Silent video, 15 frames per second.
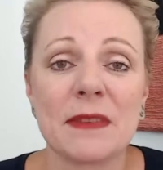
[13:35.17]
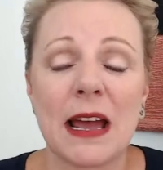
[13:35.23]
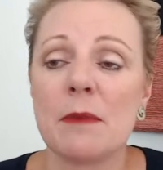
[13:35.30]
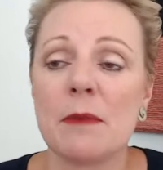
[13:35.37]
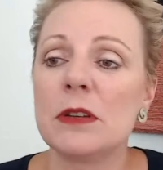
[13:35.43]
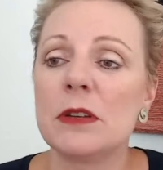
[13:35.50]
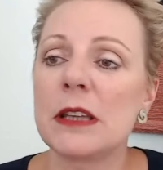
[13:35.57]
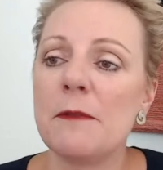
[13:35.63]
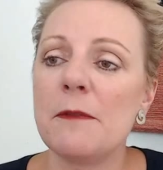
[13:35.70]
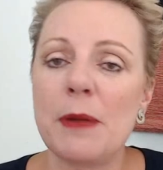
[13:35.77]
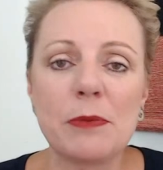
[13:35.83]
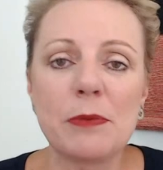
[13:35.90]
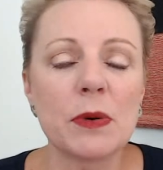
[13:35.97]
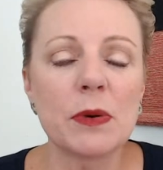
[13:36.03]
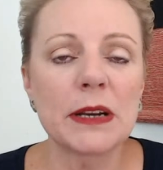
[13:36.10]
So if
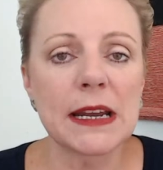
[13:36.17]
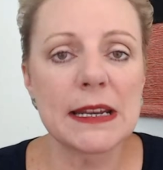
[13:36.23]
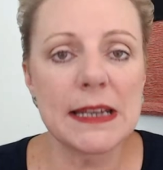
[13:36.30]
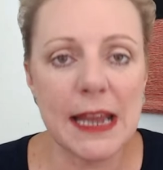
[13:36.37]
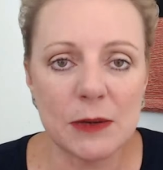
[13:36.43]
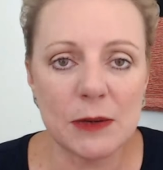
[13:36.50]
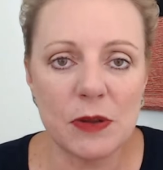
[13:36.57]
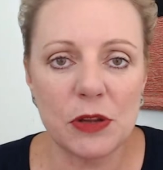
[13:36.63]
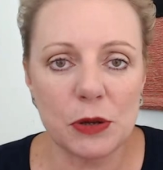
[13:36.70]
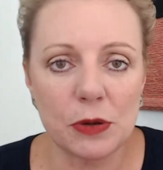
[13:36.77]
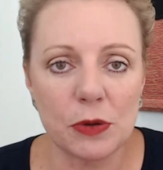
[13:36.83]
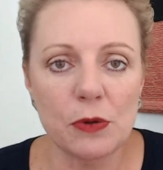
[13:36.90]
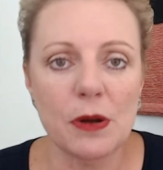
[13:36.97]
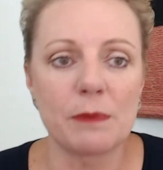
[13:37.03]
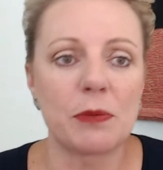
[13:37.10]
people want to connect with
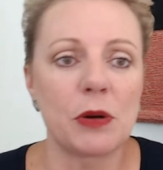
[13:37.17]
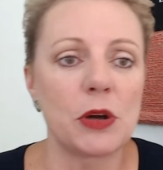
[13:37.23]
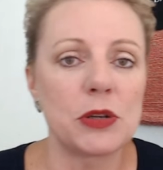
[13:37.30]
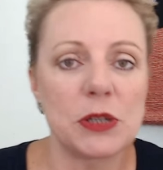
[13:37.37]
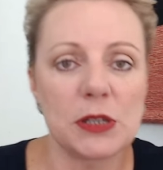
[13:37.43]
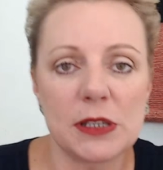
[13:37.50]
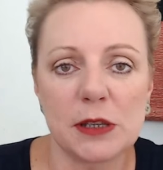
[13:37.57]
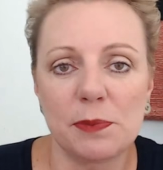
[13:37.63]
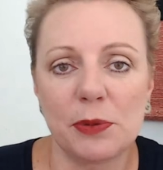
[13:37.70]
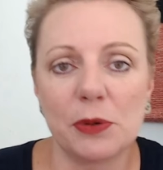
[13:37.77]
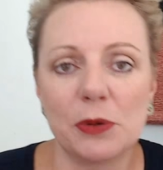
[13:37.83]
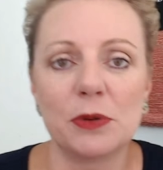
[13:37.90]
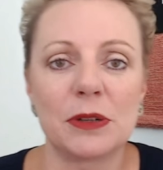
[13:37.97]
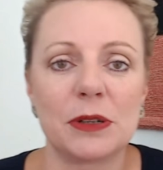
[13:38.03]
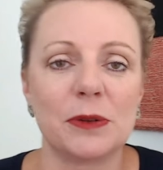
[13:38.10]
you and purchase the
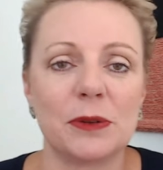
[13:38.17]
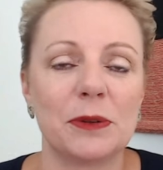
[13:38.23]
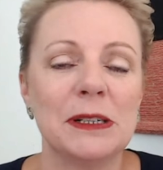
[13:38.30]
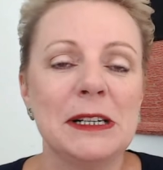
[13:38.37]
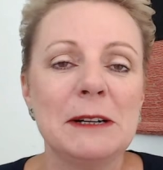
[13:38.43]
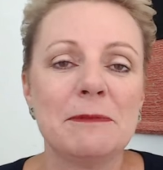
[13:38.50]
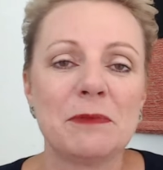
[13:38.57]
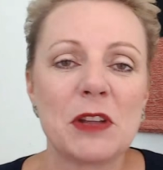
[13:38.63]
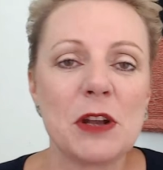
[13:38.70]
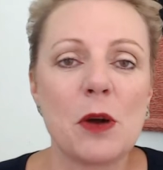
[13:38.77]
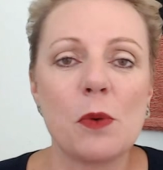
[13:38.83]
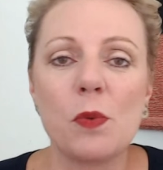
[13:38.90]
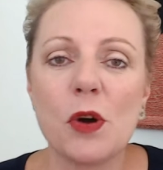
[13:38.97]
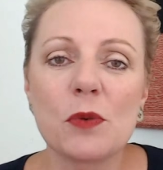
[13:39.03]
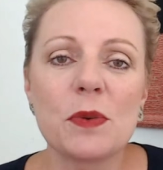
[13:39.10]
book, or
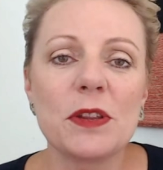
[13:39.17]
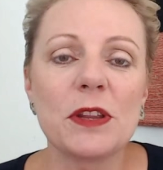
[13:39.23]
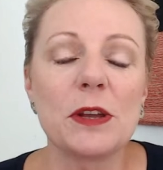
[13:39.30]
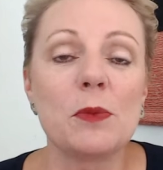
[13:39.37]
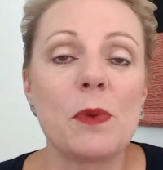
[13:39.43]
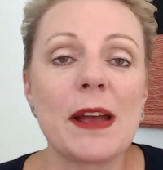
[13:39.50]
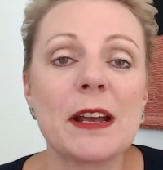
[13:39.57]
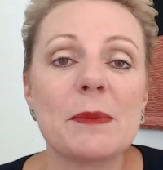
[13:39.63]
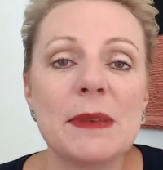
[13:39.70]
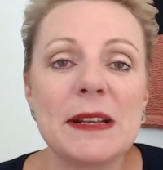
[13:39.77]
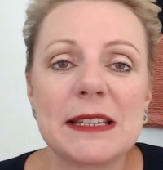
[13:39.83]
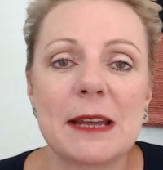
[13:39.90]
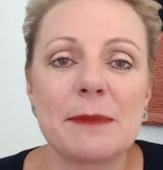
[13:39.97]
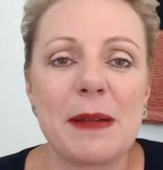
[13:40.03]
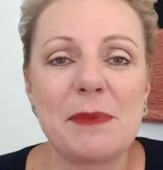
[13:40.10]
work with you, where can we
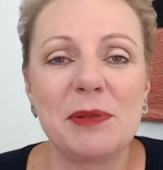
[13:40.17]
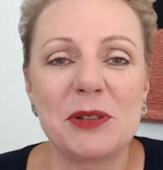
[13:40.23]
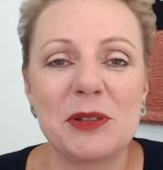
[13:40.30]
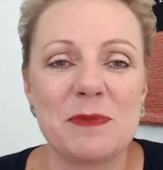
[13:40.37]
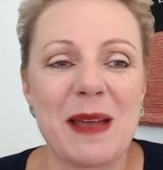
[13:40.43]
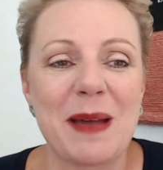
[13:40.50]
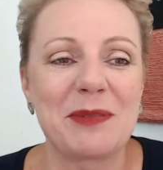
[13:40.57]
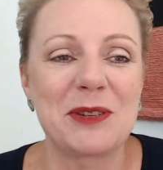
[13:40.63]
send people to be able